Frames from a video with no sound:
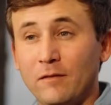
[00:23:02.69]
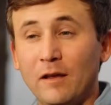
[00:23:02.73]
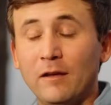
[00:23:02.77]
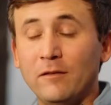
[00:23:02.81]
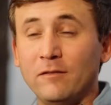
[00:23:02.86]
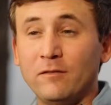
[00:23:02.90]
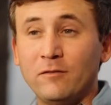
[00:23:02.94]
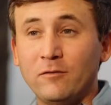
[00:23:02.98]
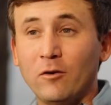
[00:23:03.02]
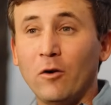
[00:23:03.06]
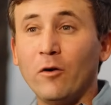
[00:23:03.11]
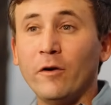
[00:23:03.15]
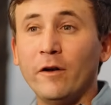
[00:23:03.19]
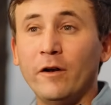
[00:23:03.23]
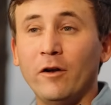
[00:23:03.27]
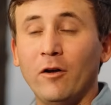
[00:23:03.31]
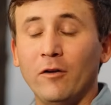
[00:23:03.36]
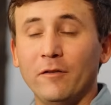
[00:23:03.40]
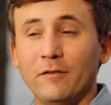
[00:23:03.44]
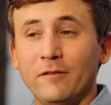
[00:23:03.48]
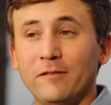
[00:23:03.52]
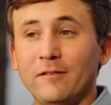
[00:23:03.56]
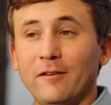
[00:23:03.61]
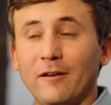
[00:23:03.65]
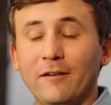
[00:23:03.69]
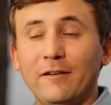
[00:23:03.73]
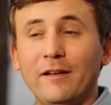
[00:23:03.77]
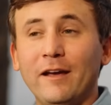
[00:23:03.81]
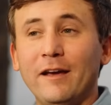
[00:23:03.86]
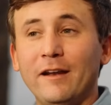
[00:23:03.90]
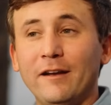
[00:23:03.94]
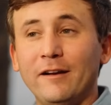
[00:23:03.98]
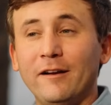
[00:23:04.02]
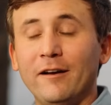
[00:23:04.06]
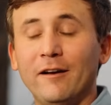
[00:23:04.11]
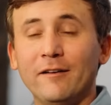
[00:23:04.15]
it started on Sunday
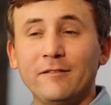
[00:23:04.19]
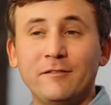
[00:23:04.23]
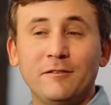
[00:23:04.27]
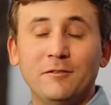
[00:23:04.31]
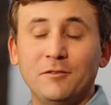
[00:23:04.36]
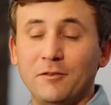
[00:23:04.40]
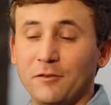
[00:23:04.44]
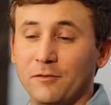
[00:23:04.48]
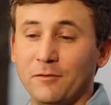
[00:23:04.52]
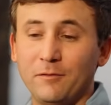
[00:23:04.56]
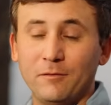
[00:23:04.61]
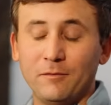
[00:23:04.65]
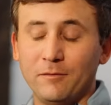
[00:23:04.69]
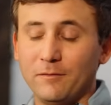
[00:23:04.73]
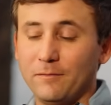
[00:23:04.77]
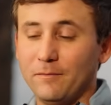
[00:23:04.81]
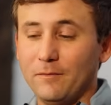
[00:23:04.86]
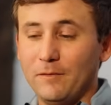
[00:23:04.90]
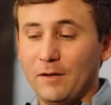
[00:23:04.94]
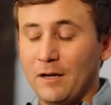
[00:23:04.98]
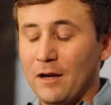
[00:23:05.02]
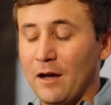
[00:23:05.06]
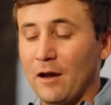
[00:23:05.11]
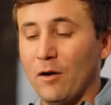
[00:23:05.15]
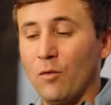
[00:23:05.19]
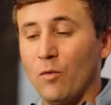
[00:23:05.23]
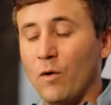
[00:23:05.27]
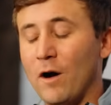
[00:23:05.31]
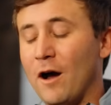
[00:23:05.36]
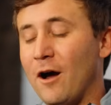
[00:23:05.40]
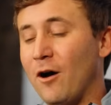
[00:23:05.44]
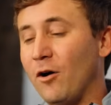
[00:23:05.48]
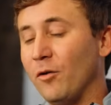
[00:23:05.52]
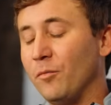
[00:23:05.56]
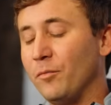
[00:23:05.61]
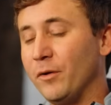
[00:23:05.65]
at Augusta, just was kind of
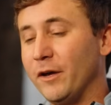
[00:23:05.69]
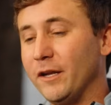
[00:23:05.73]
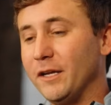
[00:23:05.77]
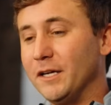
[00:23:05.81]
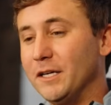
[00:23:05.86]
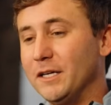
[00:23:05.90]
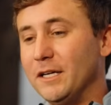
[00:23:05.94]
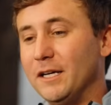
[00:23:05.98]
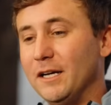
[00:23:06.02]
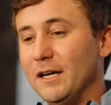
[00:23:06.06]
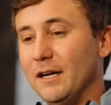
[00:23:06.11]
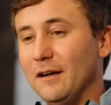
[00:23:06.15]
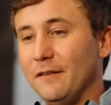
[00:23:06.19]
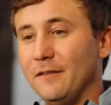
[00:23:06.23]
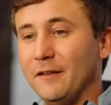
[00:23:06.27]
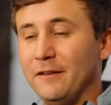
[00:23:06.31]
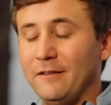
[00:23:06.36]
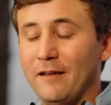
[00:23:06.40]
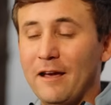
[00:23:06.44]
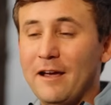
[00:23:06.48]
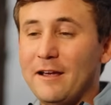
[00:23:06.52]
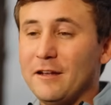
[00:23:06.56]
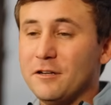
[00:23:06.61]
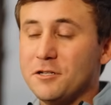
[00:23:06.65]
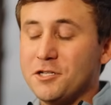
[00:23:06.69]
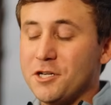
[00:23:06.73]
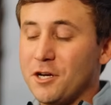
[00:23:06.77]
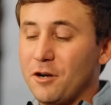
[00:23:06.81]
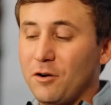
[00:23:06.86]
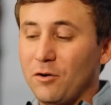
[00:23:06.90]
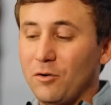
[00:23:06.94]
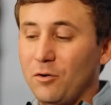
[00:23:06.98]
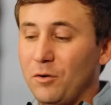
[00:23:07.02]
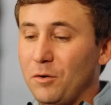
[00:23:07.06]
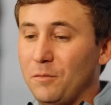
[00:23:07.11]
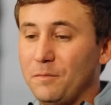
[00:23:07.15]
wild, but the day in
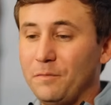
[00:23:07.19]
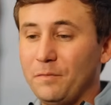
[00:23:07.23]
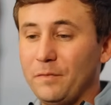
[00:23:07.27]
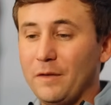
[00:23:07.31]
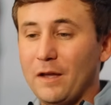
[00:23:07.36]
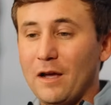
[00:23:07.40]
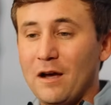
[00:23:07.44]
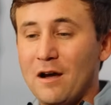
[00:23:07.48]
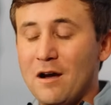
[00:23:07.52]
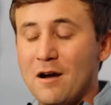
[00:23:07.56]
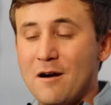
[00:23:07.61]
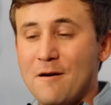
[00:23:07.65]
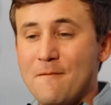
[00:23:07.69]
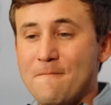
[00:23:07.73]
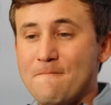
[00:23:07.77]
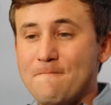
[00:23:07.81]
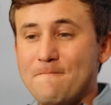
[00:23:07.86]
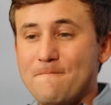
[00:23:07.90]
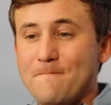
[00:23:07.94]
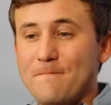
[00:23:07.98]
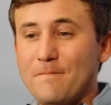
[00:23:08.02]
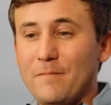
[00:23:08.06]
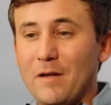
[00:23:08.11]
general, um,